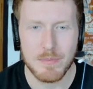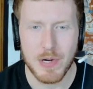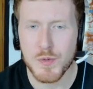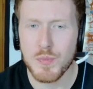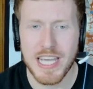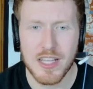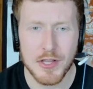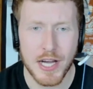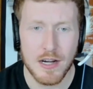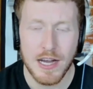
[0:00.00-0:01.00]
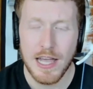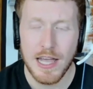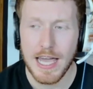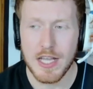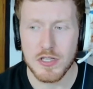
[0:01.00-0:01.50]
but it was pretty clear
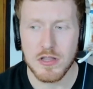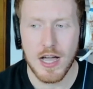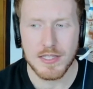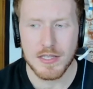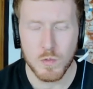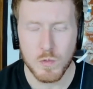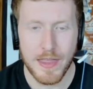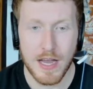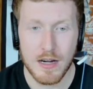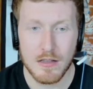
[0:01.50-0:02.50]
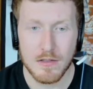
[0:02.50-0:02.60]
he just lost his wind there,